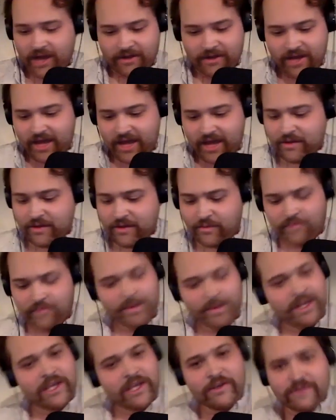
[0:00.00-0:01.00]
Okay. We've
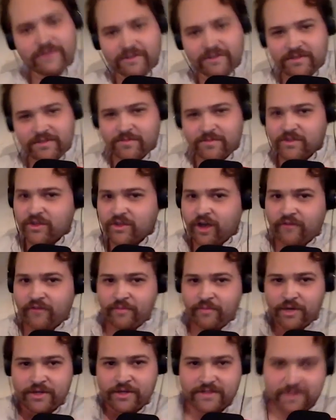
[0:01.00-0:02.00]
been accused of some
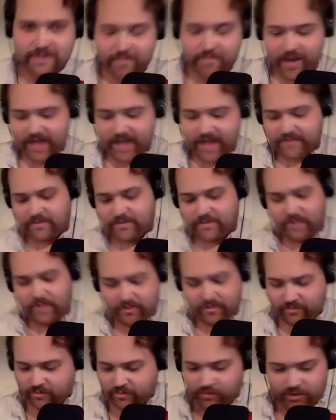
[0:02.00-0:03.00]
softballs in the past, but
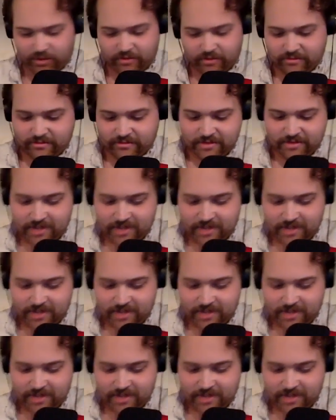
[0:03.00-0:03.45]
we're